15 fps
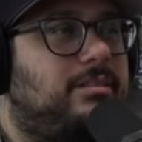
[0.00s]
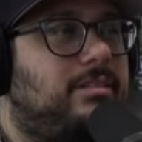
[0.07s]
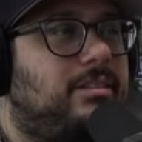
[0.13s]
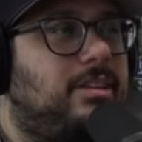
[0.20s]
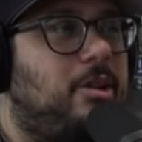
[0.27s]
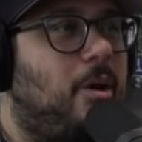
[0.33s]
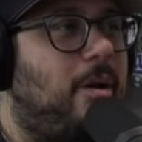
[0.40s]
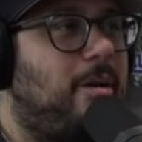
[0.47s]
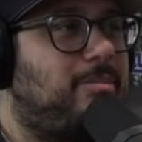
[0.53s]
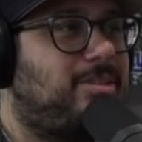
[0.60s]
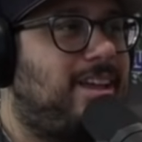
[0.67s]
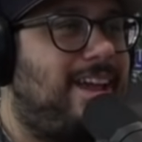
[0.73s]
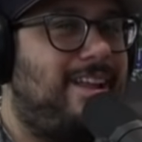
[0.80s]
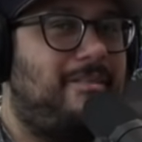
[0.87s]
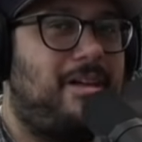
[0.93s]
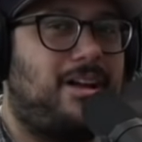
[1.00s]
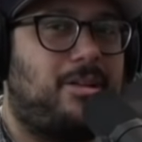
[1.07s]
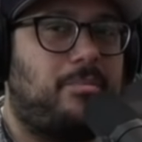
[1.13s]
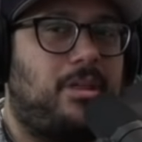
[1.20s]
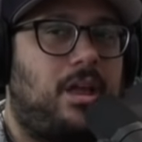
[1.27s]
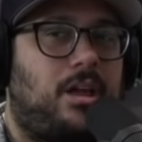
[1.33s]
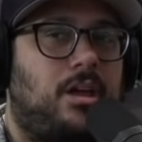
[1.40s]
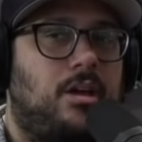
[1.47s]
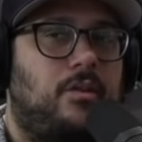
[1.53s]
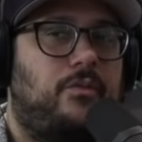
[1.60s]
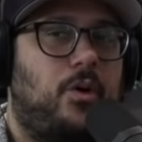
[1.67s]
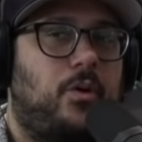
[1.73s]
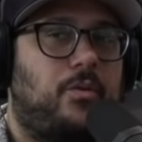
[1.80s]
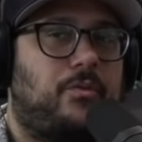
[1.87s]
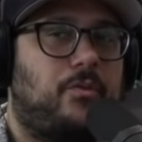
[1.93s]
You know what I'm saying? I'm not going to be like
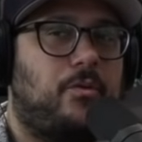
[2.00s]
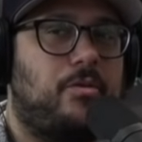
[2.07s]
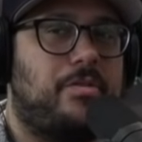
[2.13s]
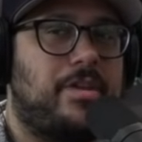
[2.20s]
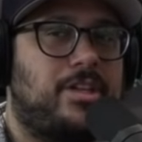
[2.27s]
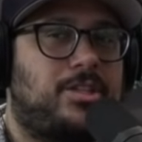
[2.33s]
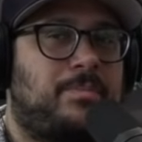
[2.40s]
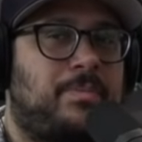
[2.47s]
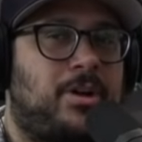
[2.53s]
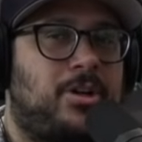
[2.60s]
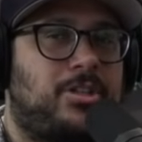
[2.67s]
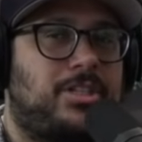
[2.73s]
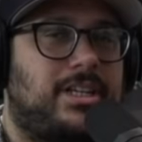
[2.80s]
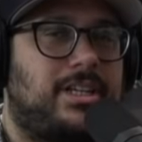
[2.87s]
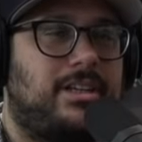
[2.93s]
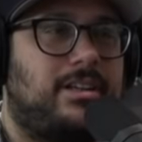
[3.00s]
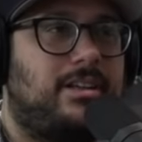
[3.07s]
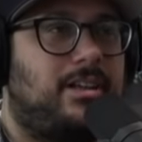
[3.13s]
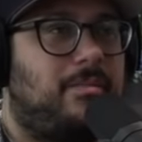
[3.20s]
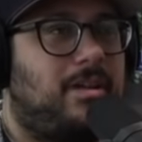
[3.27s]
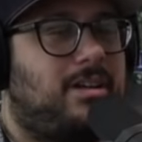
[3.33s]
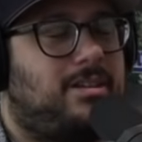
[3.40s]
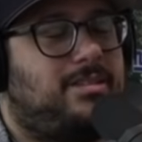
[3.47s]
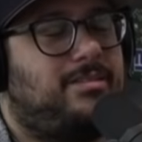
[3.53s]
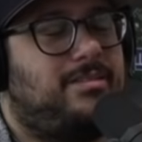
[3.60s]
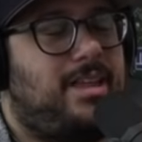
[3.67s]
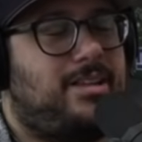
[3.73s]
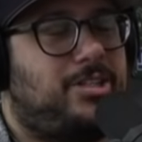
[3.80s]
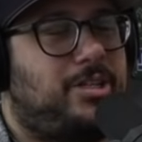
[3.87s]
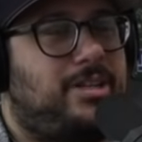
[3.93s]
vote for this person. I'm not going to do
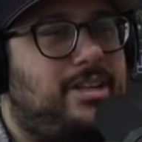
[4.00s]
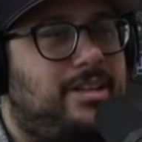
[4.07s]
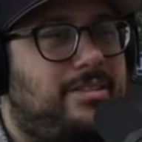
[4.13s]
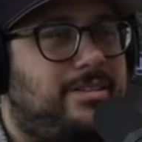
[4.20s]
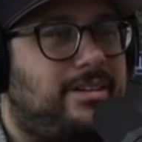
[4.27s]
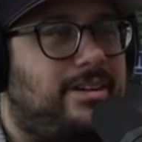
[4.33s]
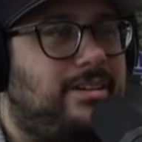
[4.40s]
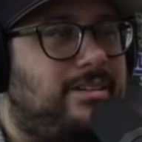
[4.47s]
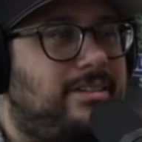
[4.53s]
that shit either.